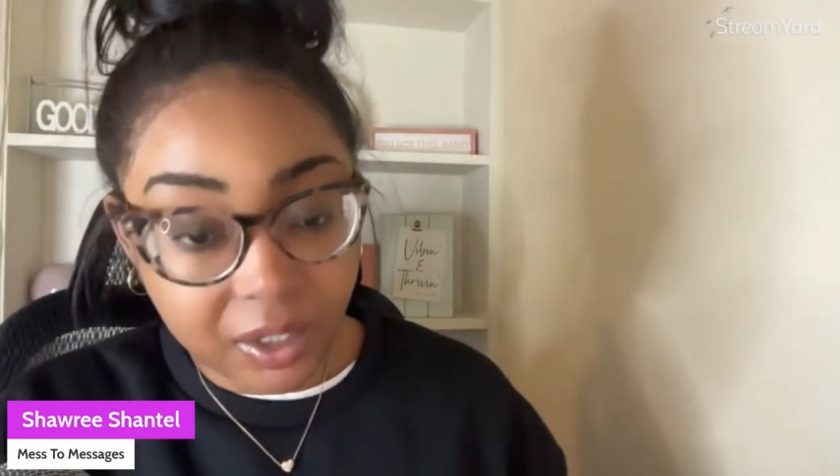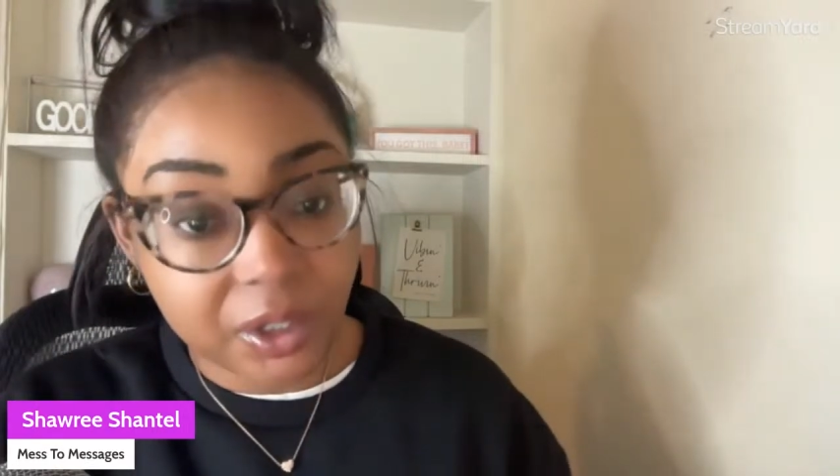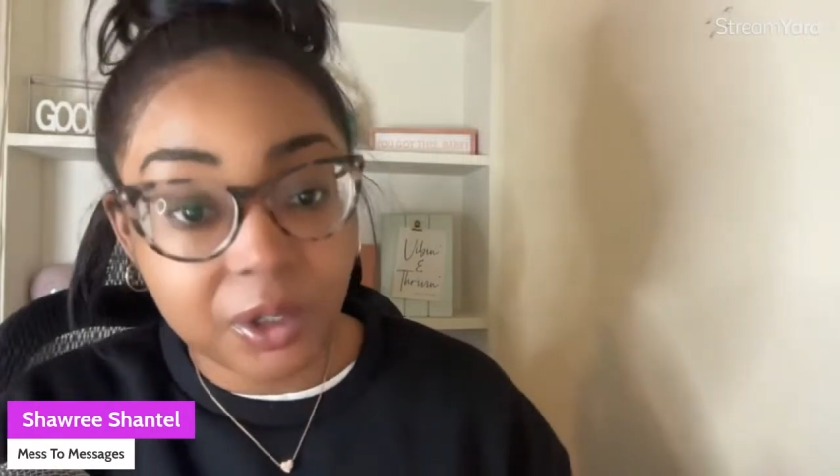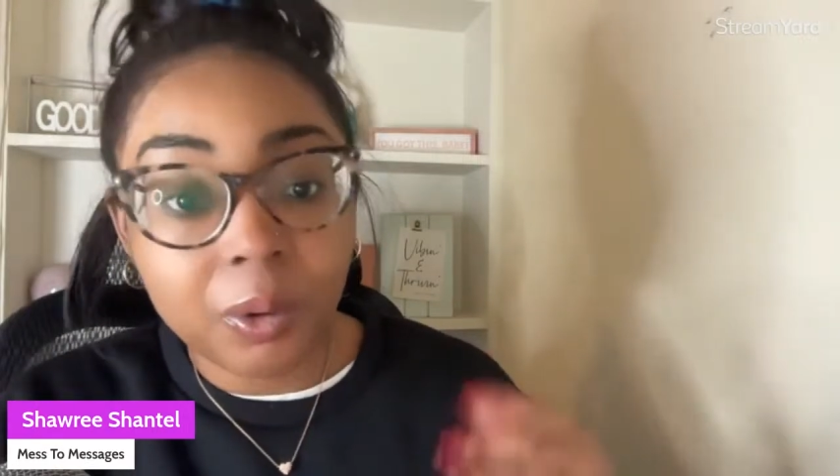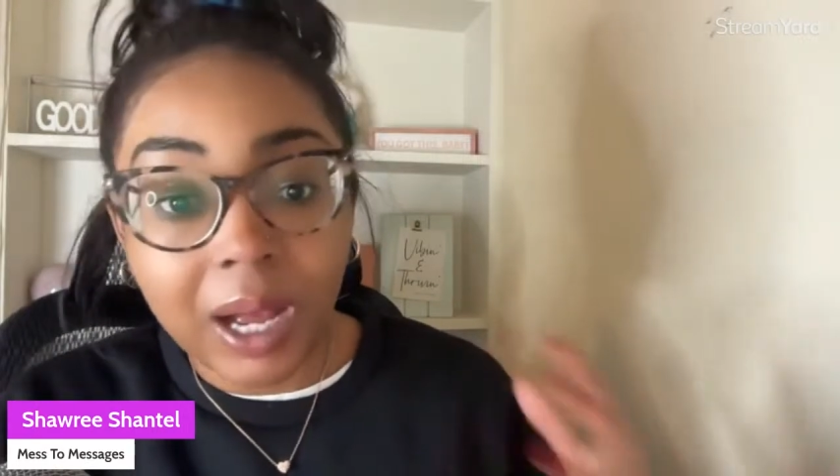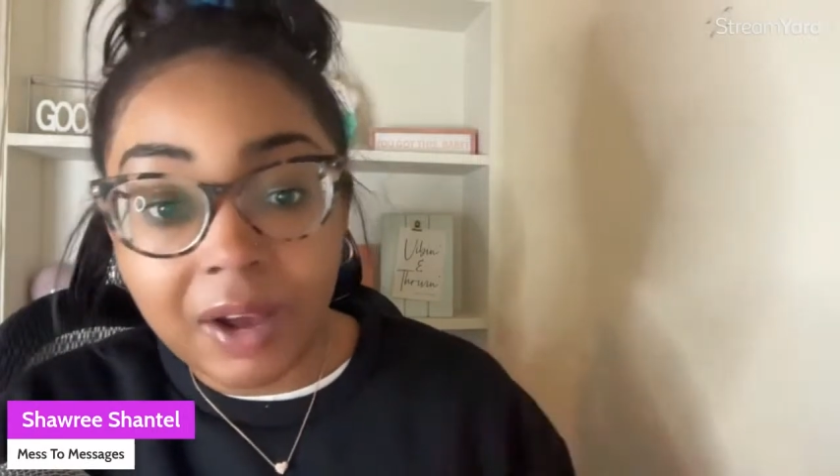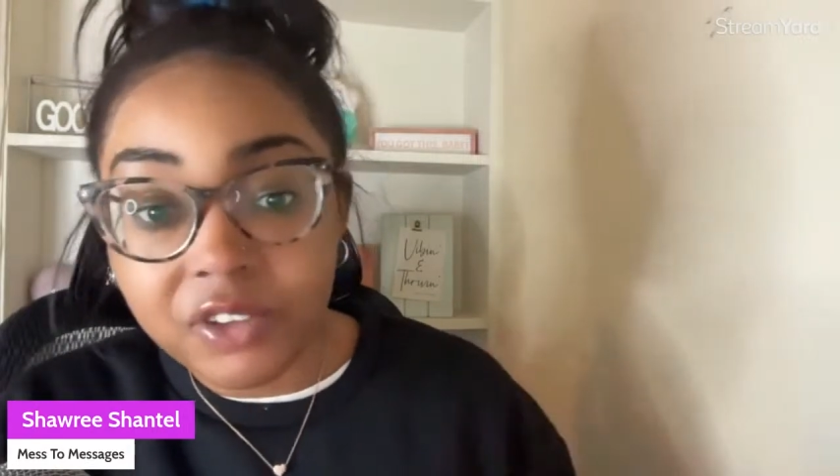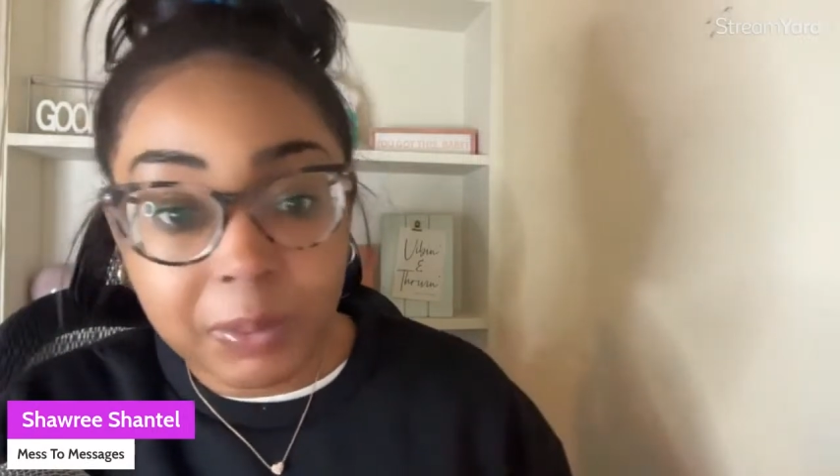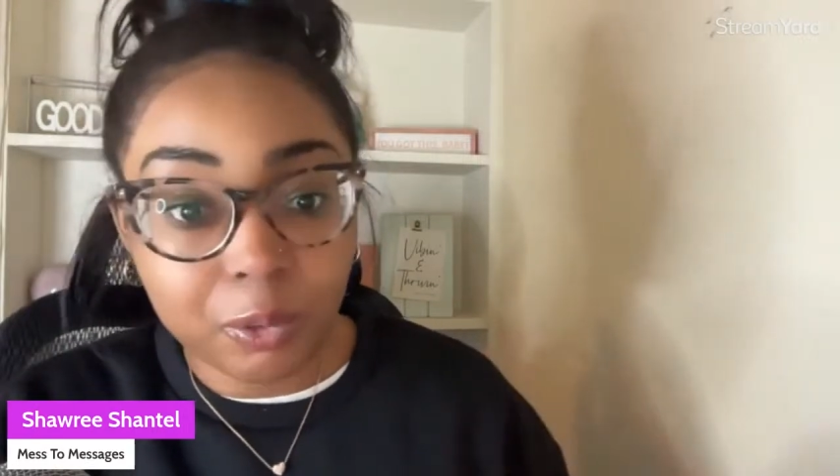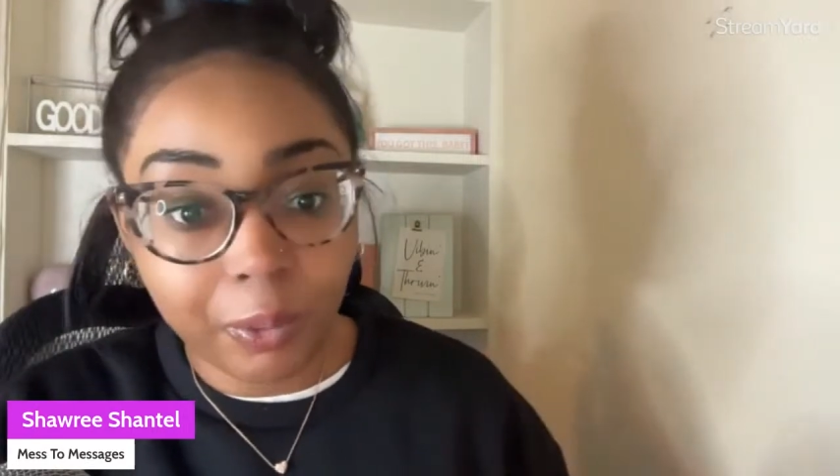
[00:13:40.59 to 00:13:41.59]
You don't have to
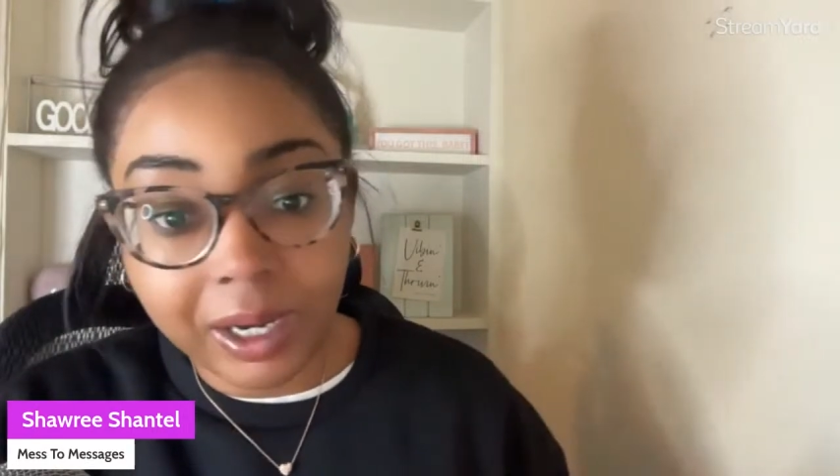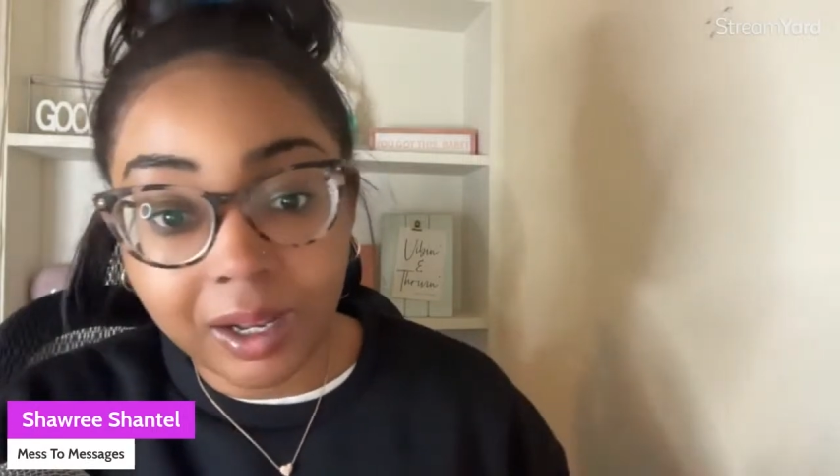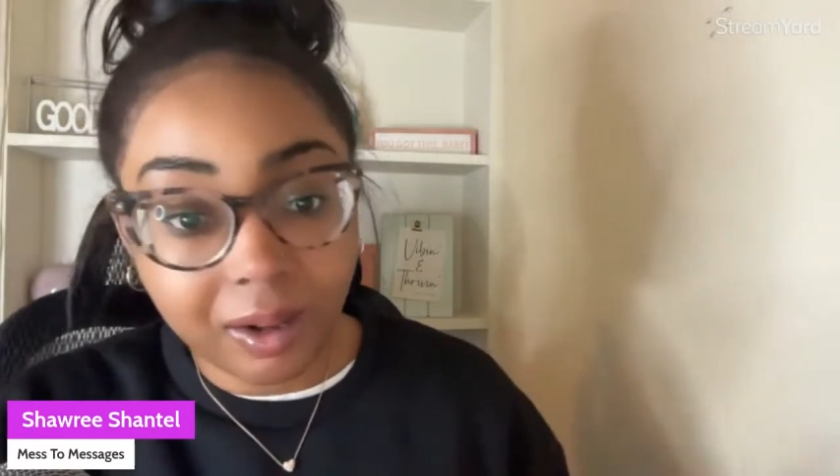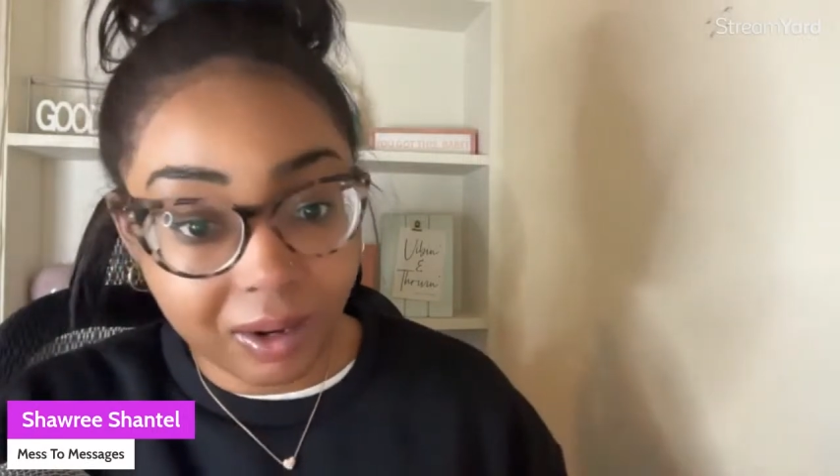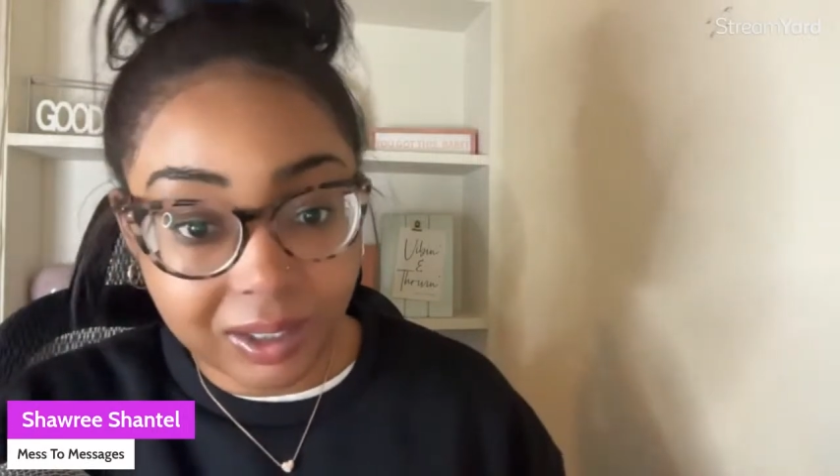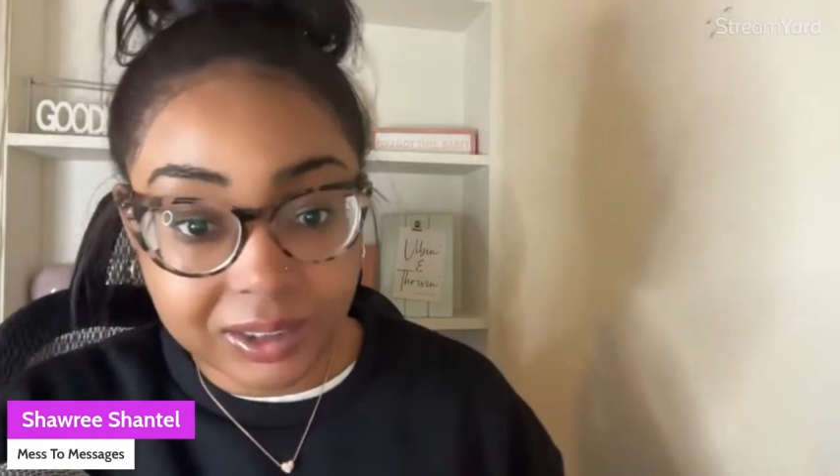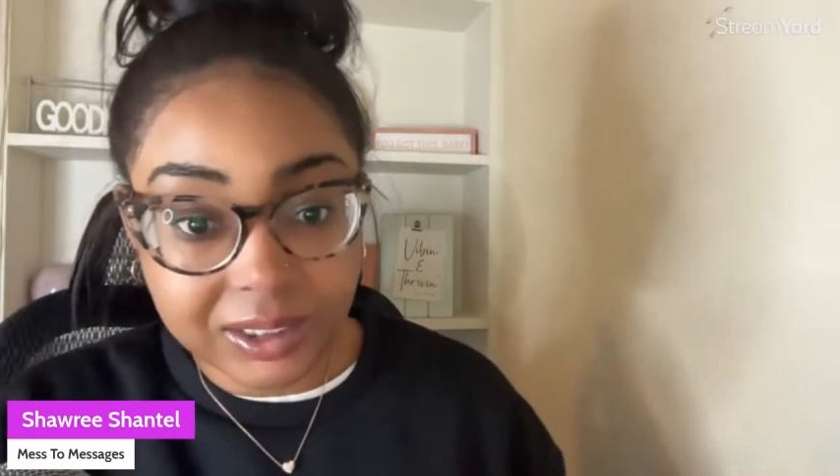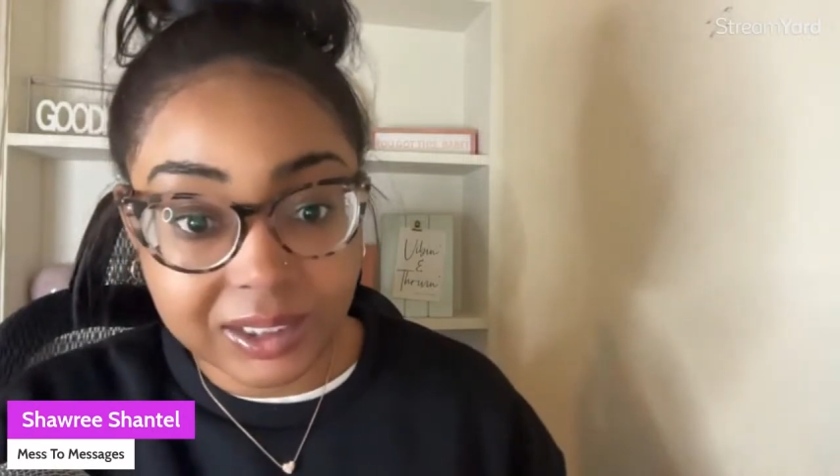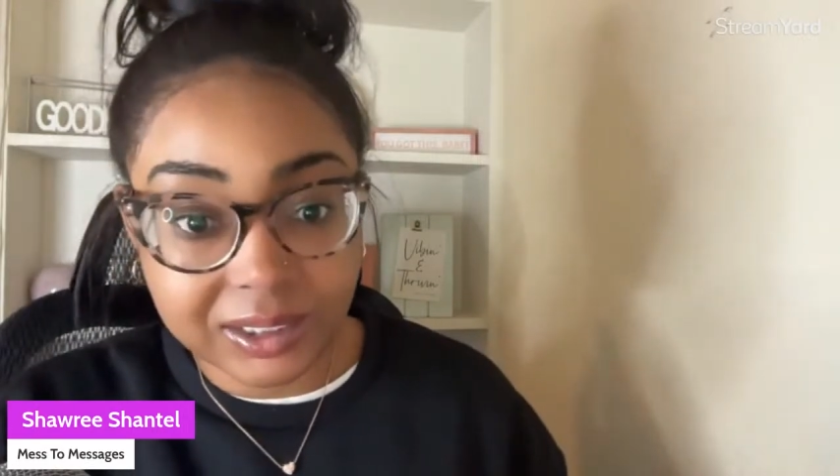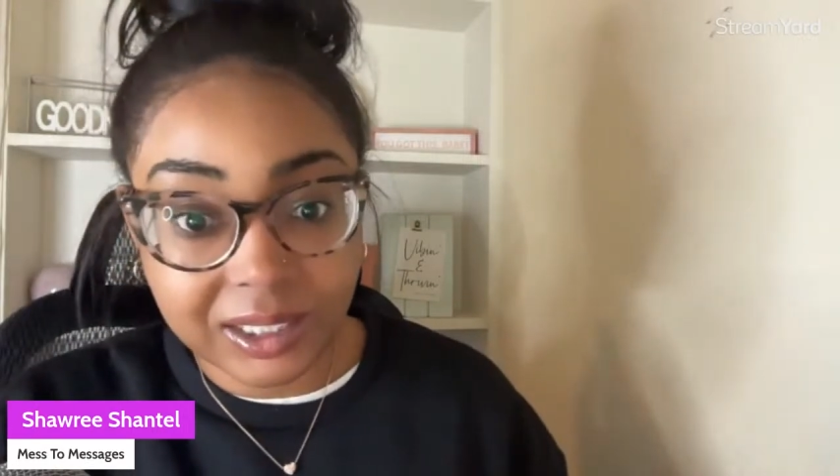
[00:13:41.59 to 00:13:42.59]
be writing
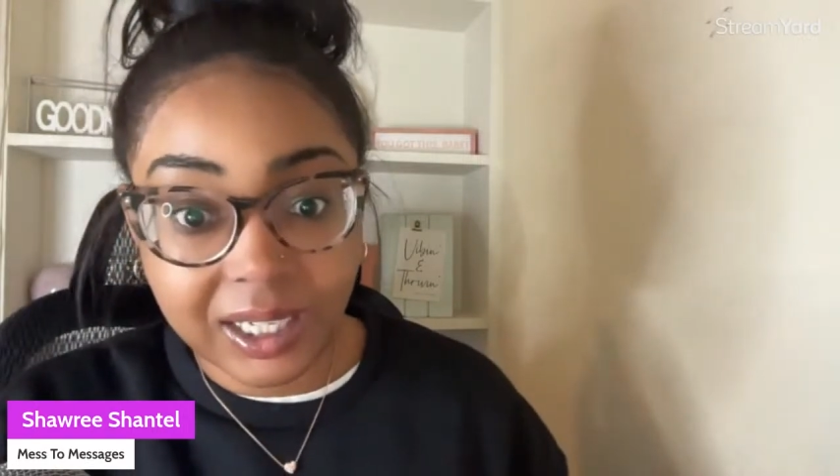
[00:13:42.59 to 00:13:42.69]
content